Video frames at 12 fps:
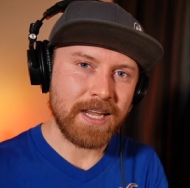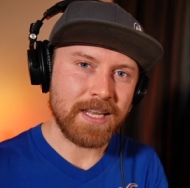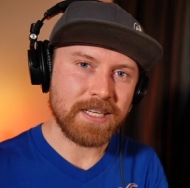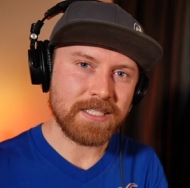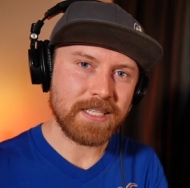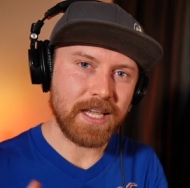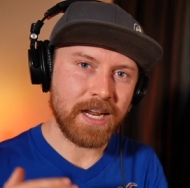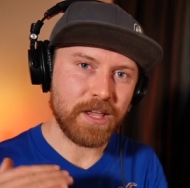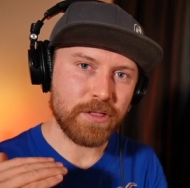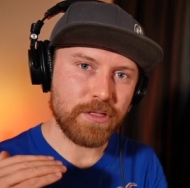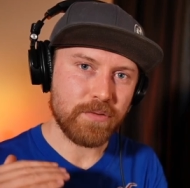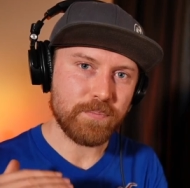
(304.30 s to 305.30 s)
it is
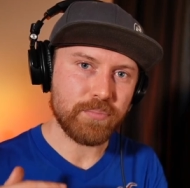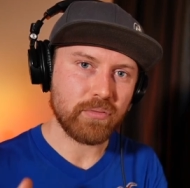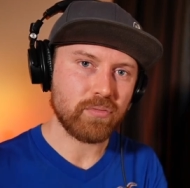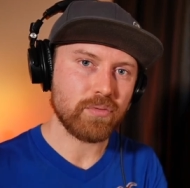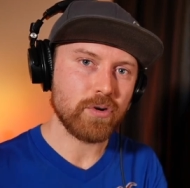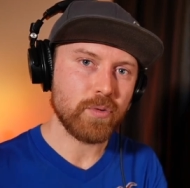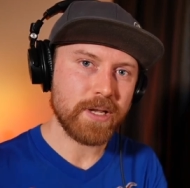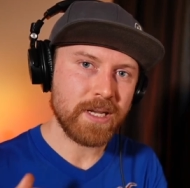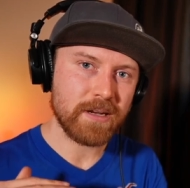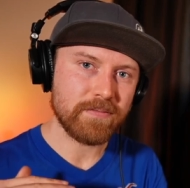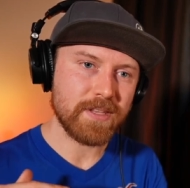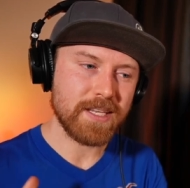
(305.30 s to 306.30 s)
like the
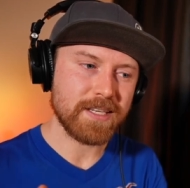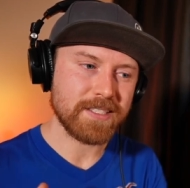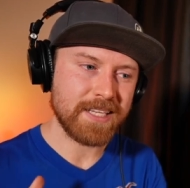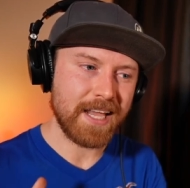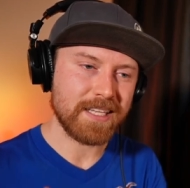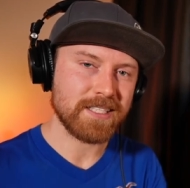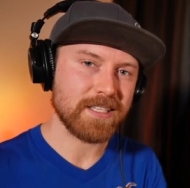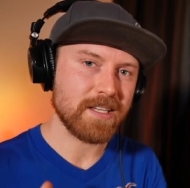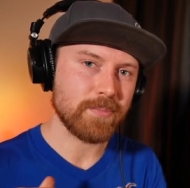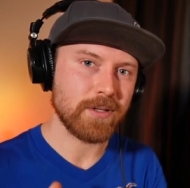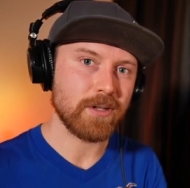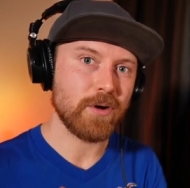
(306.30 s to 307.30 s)
brewing of the
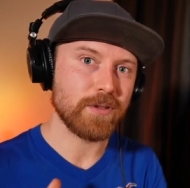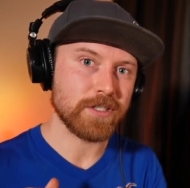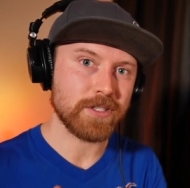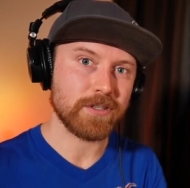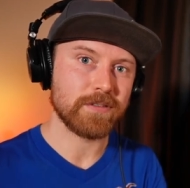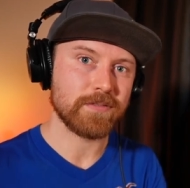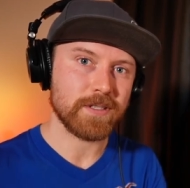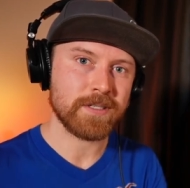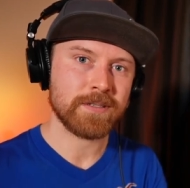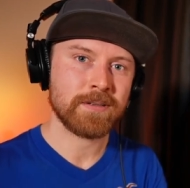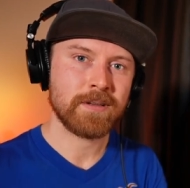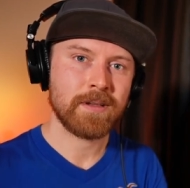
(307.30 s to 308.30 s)
intensity below the
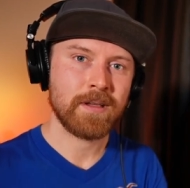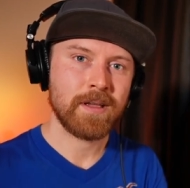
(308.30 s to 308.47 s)
surface